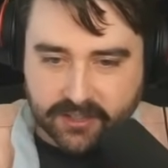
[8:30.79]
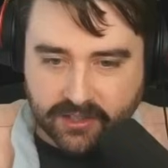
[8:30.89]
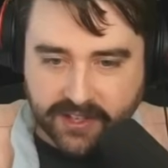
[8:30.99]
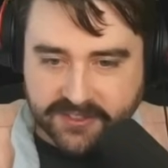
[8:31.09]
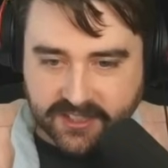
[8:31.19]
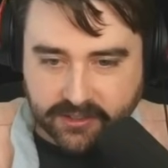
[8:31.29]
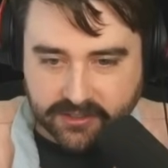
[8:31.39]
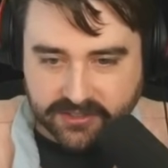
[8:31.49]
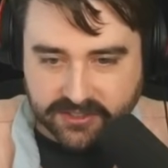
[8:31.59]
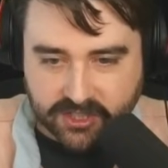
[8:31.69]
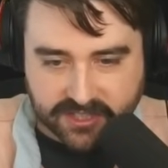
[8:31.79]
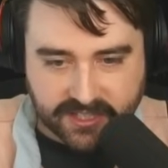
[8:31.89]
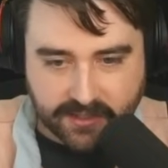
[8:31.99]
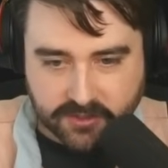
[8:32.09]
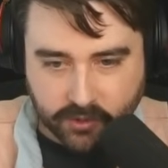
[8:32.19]
So Life Cinders just
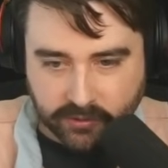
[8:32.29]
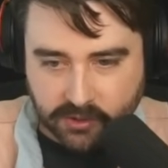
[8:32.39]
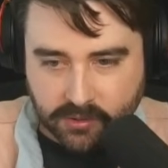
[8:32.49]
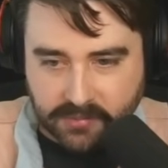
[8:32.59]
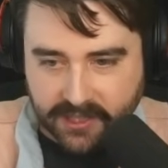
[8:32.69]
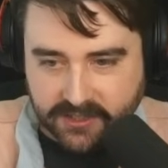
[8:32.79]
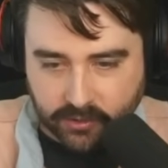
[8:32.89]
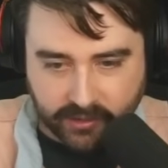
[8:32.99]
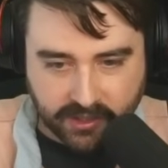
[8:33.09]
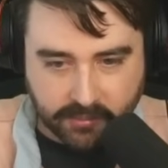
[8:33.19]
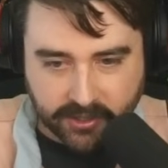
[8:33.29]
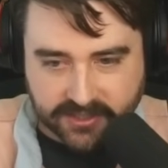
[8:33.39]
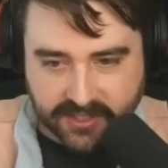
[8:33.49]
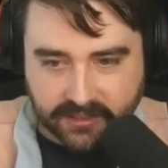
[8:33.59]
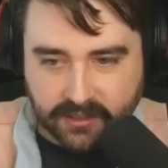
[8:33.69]
gives your Renewing Blaze to a random
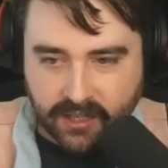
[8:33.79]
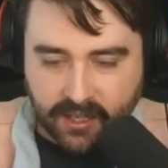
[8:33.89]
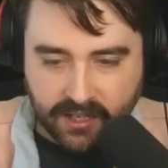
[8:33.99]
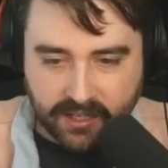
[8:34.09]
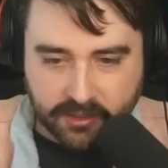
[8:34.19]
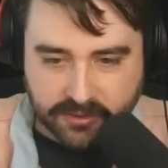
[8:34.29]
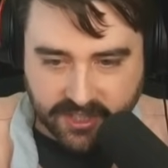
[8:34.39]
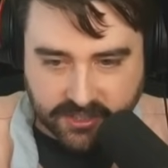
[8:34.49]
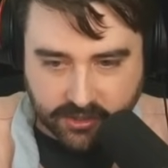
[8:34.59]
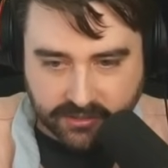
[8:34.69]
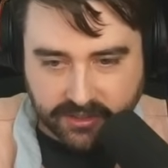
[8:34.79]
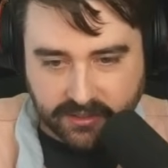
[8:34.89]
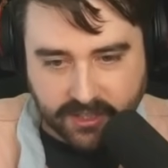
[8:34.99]
person who's injured.